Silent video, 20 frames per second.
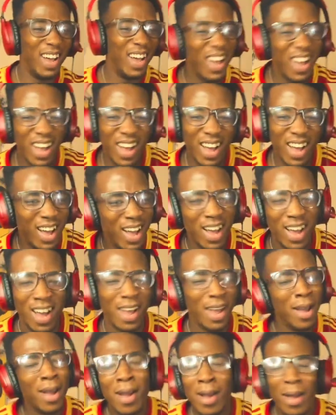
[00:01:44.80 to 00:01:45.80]
niko
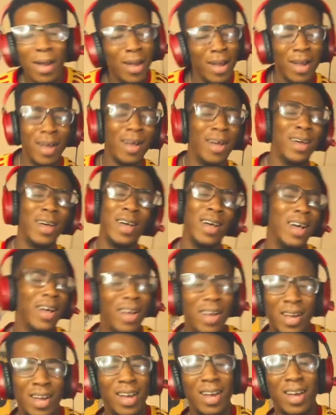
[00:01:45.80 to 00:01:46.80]
tayari
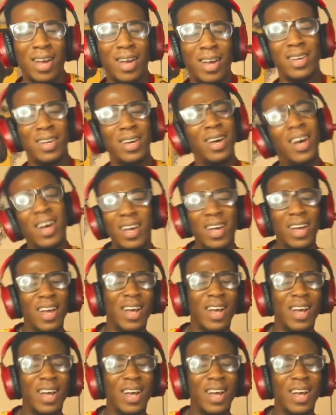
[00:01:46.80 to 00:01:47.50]
kusarenda na kusema